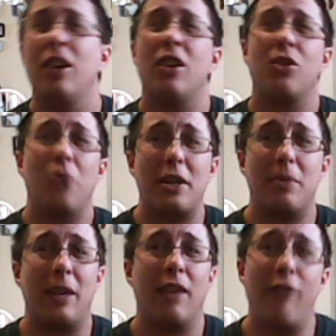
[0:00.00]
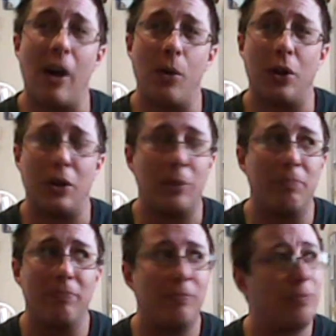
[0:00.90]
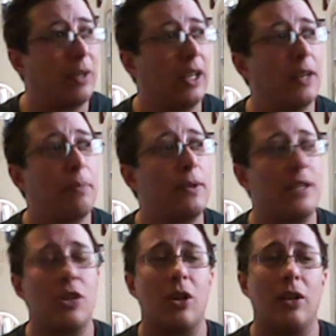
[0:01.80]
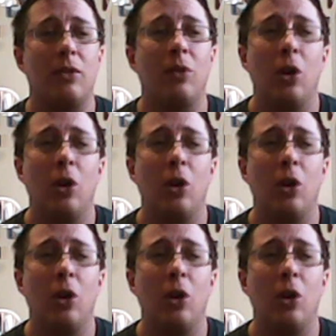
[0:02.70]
Trust me, if I were in a position